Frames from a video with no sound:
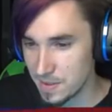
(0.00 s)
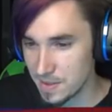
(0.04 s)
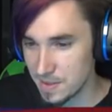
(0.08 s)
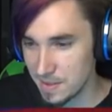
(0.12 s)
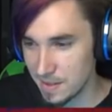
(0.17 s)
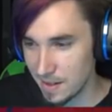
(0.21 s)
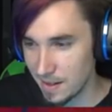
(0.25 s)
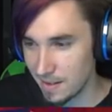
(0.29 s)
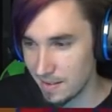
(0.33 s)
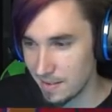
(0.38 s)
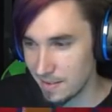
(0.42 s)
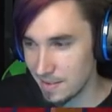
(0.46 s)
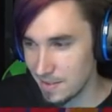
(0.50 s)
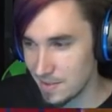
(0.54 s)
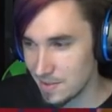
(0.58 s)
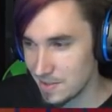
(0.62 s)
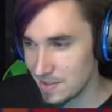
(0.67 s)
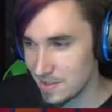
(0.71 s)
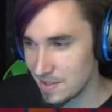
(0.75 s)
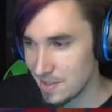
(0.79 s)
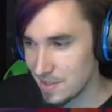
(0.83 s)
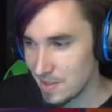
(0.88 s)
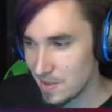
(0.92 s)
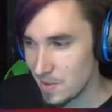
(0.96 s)
inside of
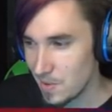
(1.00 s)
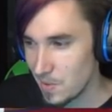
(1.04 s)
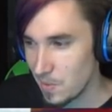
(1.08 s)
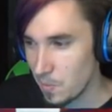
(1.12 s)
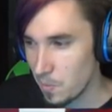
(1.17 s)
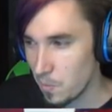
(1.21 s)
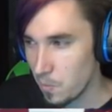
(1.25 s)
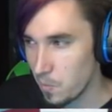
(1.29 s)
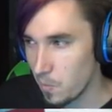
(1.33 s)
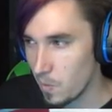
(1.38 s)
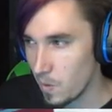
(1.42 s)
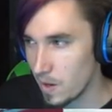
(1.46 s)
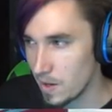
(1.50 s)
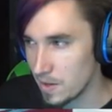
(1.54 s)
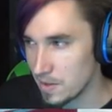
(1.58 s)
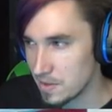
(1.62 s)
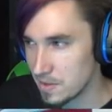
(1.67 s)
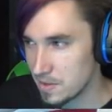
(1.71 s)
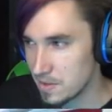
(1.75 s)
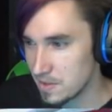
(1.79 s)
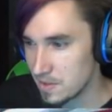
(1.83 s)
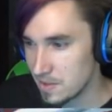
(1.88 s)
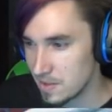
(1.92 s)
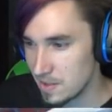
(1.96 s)
these
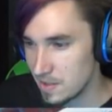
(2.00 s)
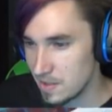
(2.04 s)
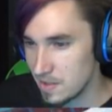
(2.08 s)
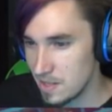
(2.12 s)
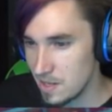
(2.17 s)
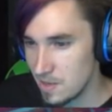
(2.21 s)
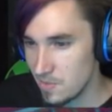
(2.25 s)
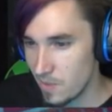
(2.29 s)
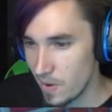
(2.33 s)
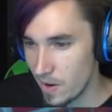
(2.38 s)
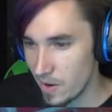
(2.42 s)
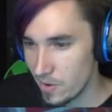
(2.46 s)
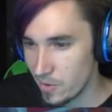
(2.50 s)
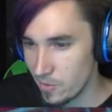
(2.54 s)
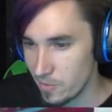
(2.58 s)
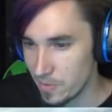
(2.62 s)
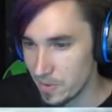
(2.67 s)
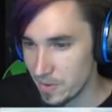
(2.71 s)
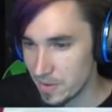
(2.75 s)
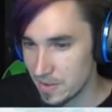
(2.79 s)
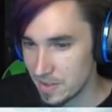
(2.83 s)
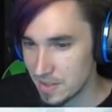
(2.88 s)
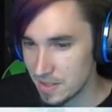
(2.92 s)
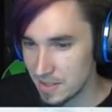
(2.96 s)
once.
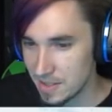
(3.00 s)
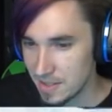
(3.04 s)
Derailment.